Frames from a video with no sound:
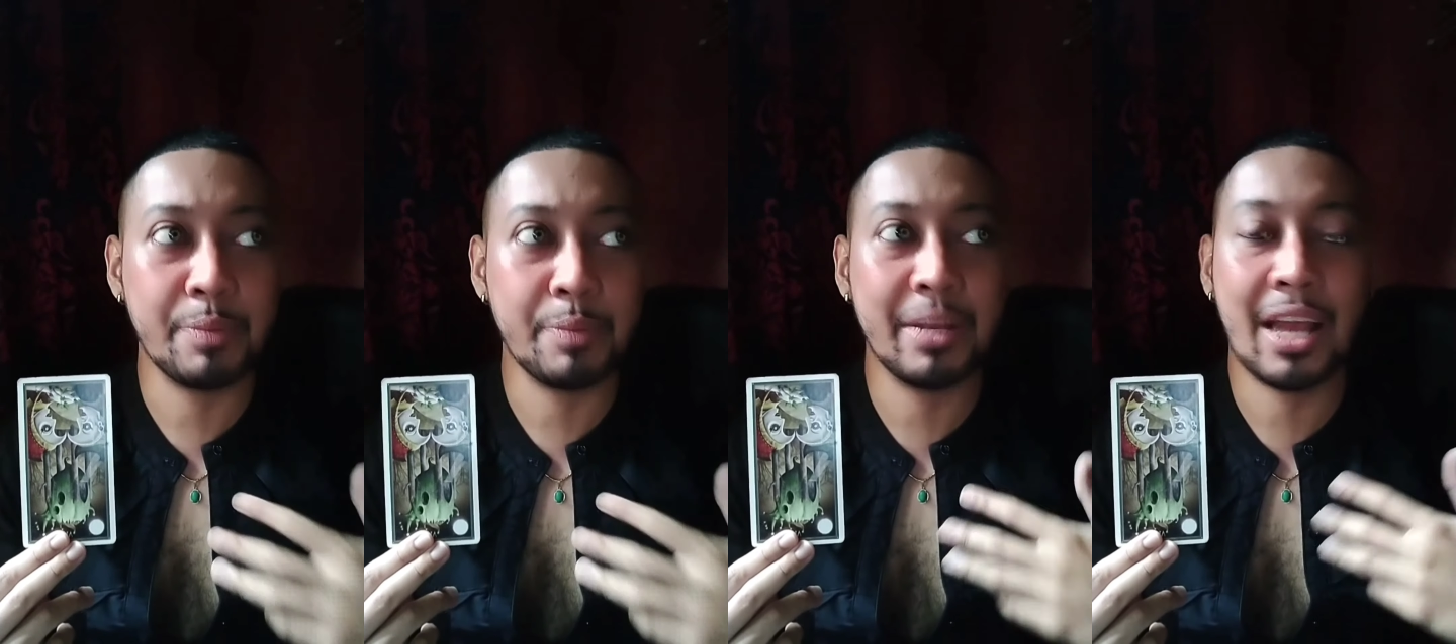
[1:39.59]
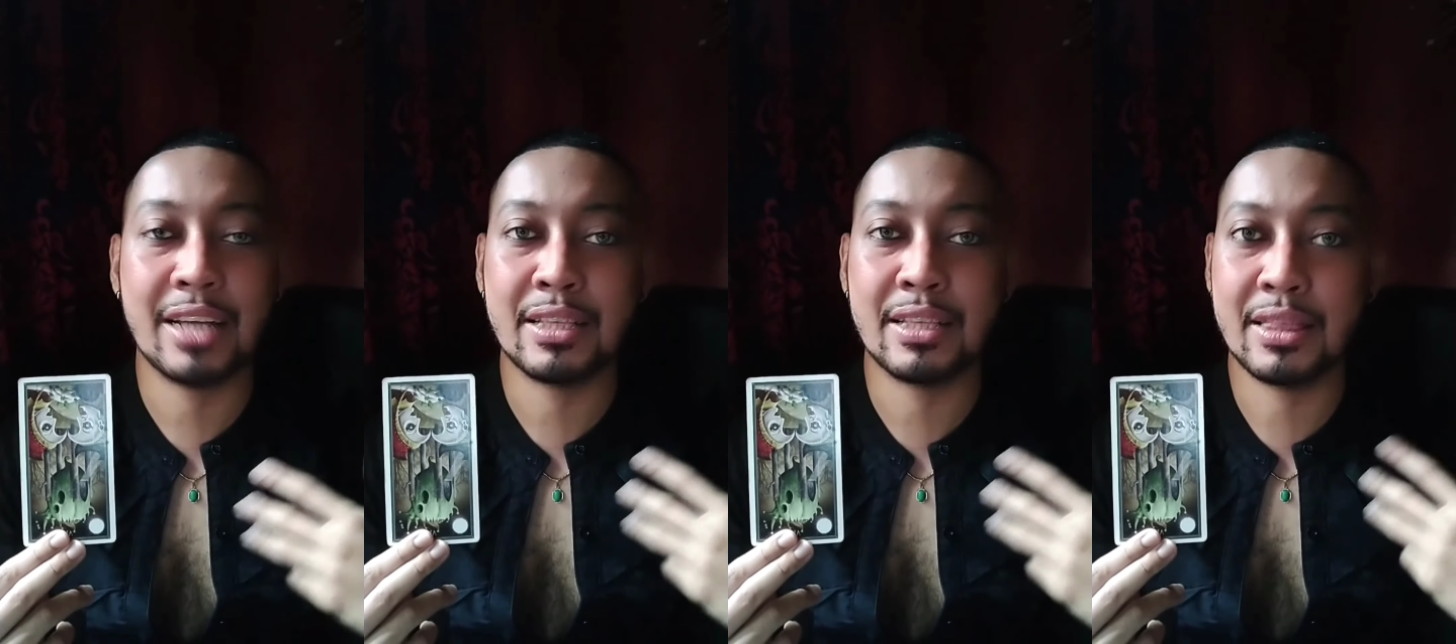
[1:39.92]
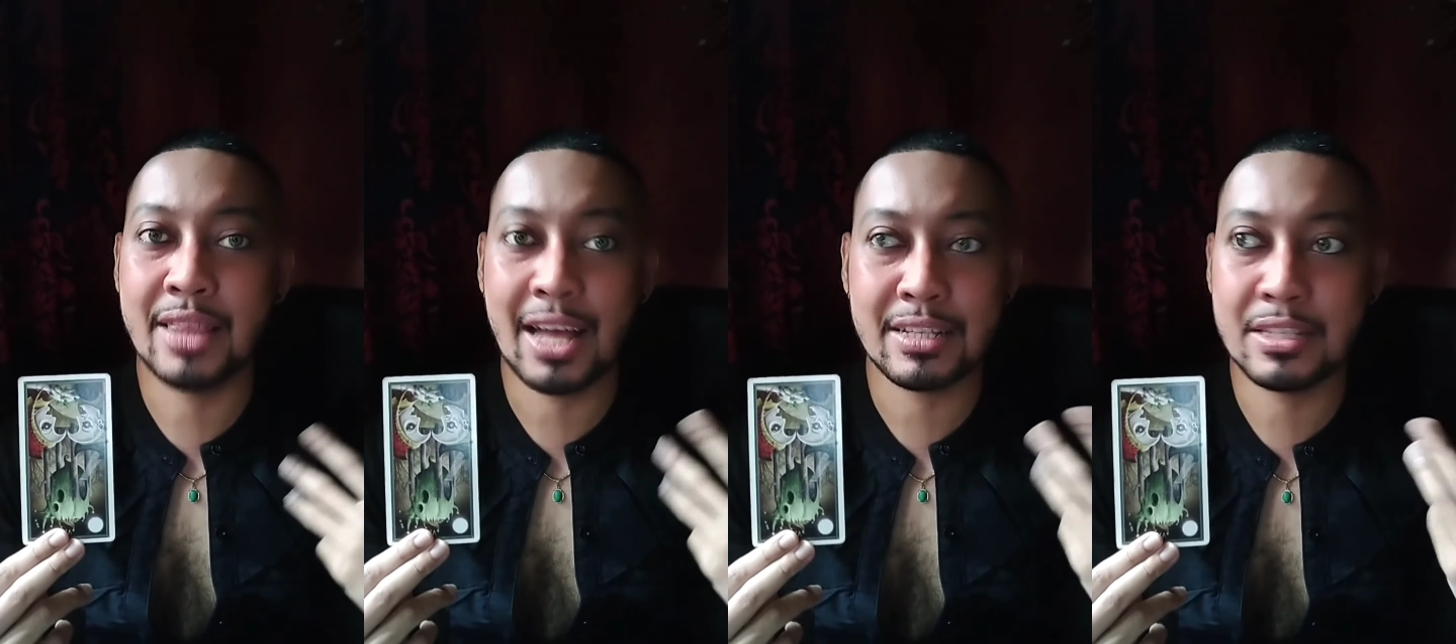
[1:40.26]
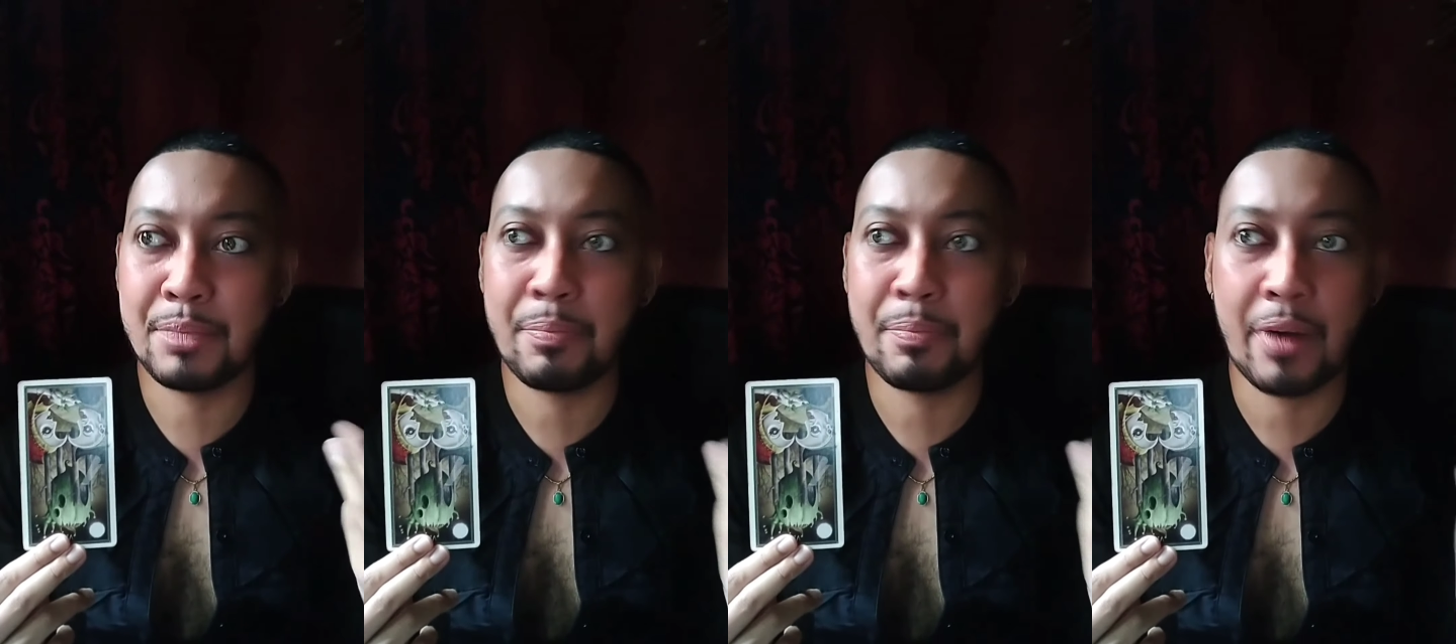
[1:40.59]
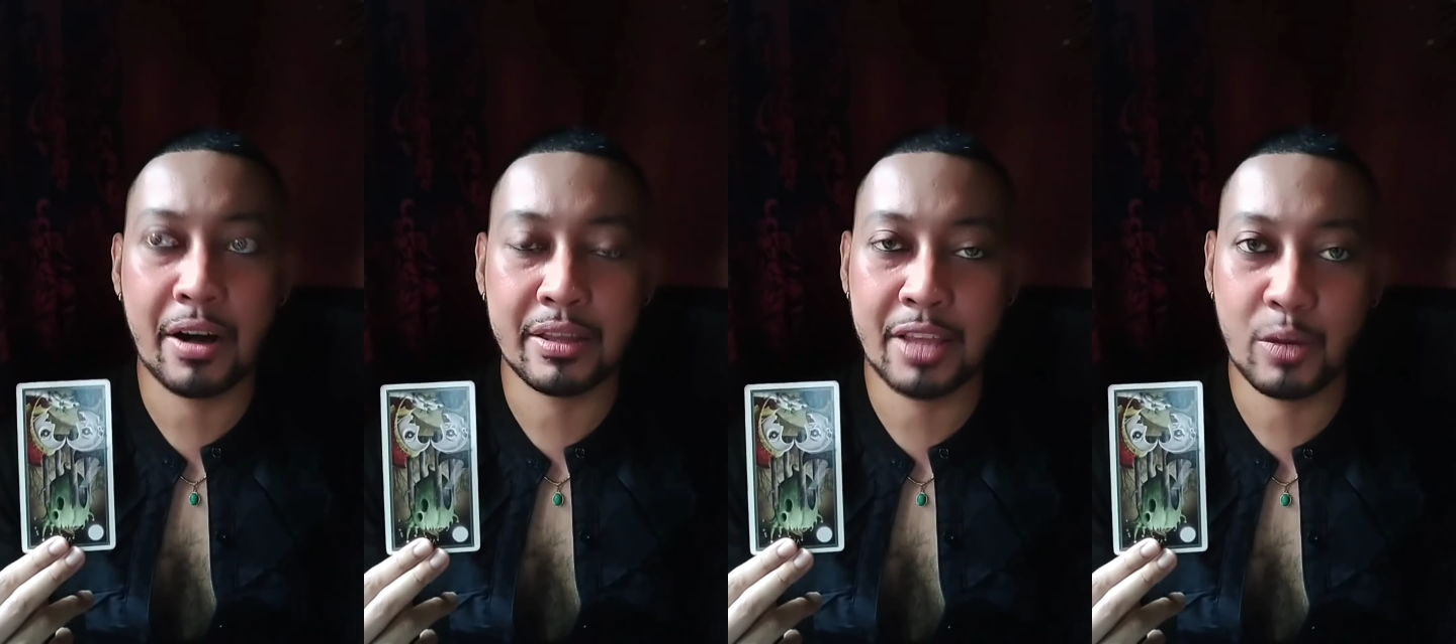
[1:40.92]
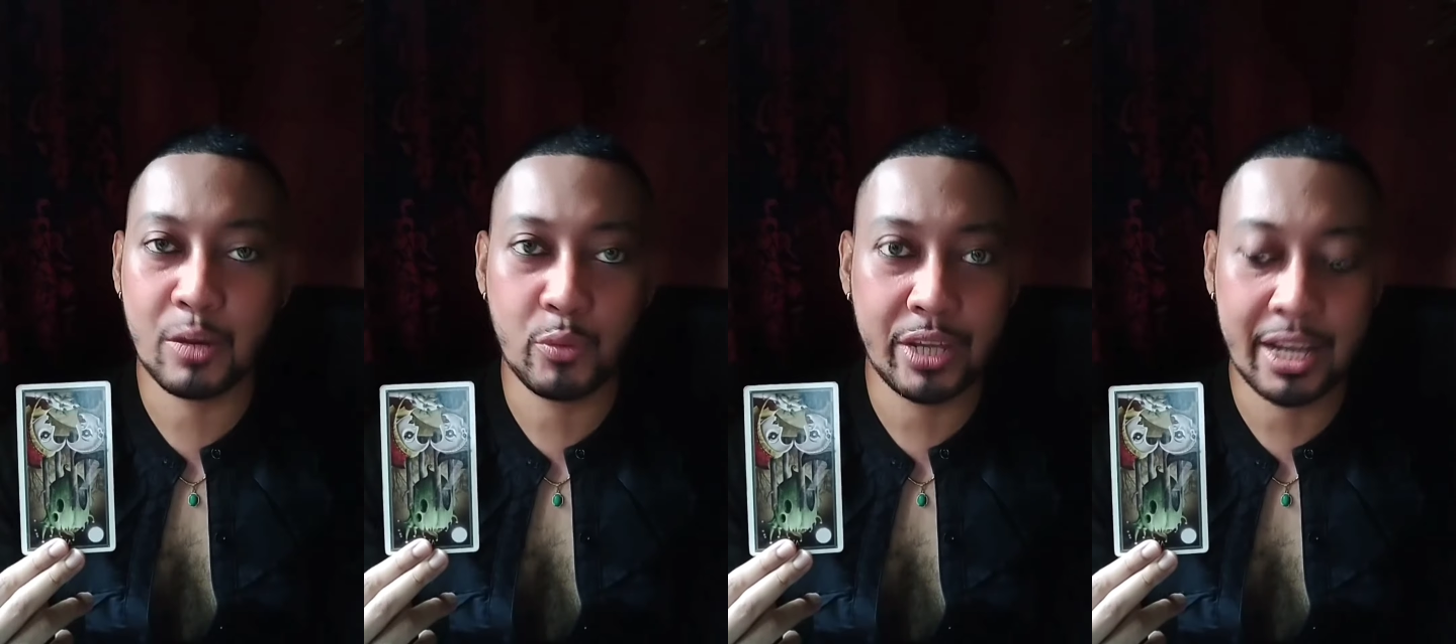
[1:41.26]
Maybe like that's the part
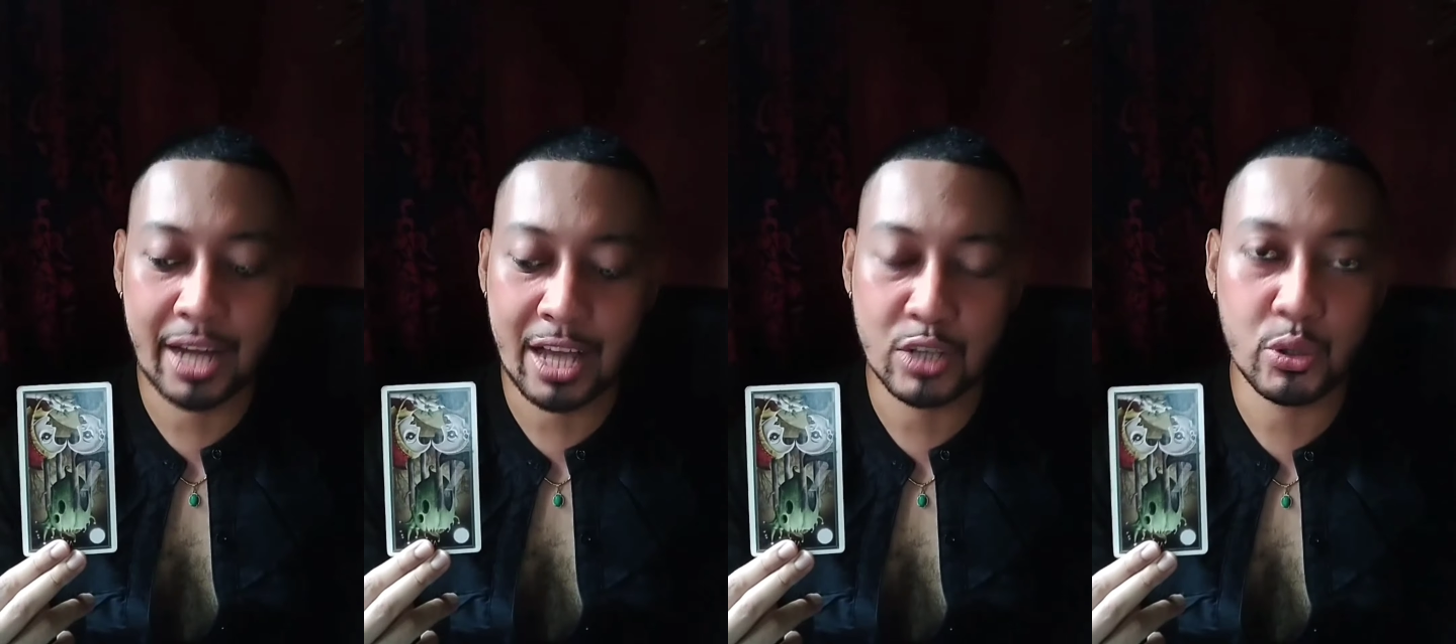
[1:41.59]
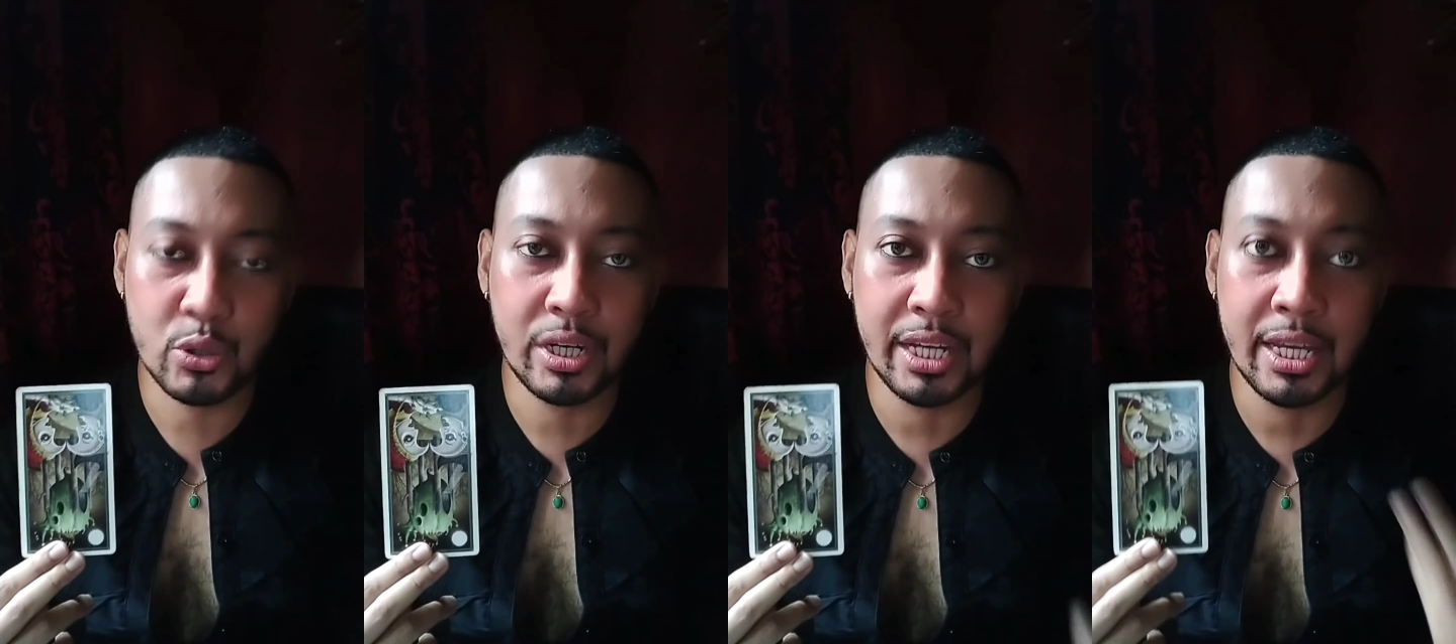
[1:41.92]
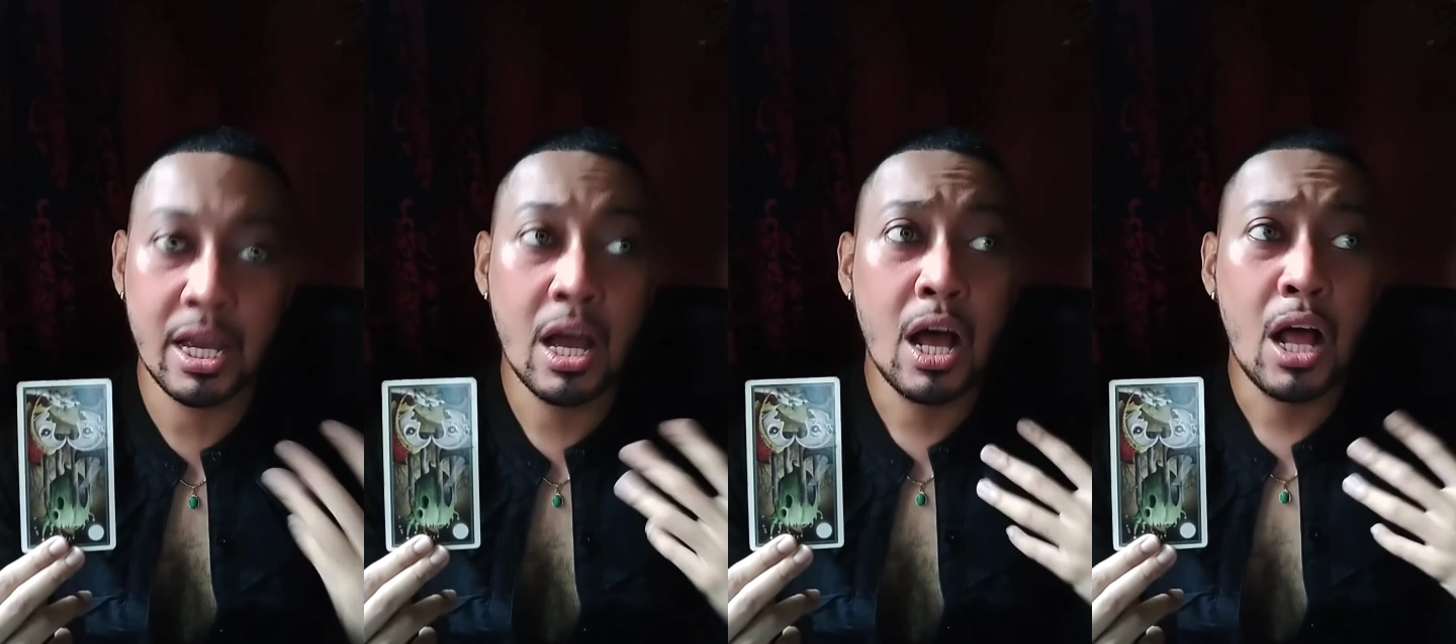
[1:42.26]
that we can actually